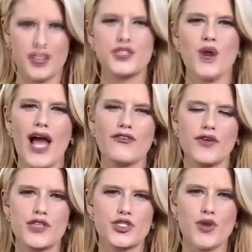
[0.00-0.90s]
The
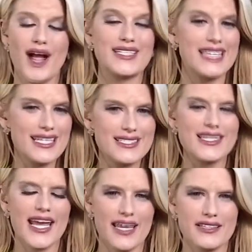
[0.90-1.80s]
driver of the truck did
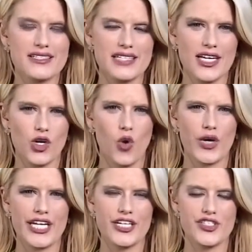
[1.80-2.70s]
stay at the scene,
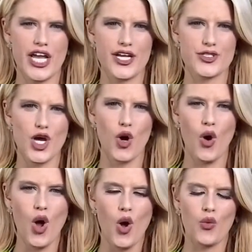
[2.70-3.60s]
according to
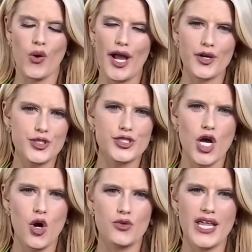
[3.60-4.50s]
JSO. Records
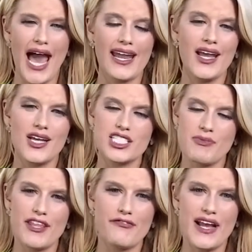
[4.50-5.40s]
show that
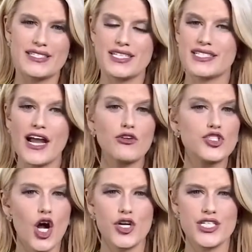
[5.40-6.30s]
Smith faces several
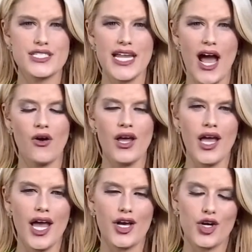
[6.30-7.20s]
charges now,
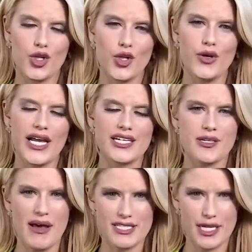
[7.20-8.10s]
including
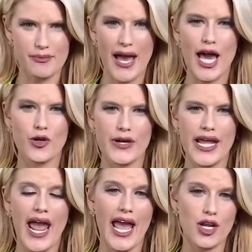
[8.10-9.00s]
domestic
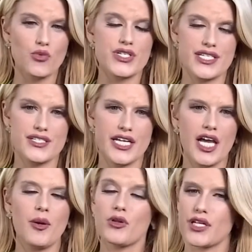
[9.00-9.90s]
battery and
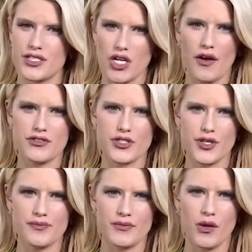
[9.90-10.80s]
resisting a police
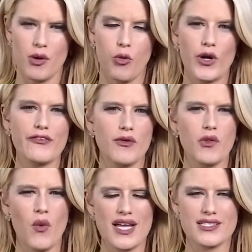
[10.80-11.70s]
officer. Reporting
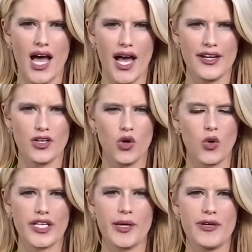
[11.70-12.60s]
from the West Side,
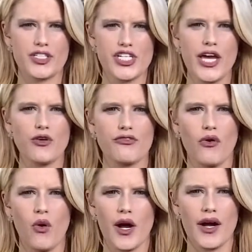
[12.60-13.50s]
Corley Peel Channel
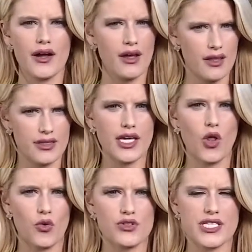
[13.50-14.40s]
4, the
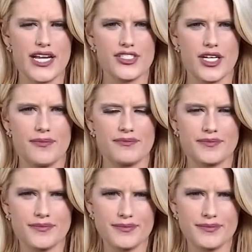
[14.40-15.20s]
local station.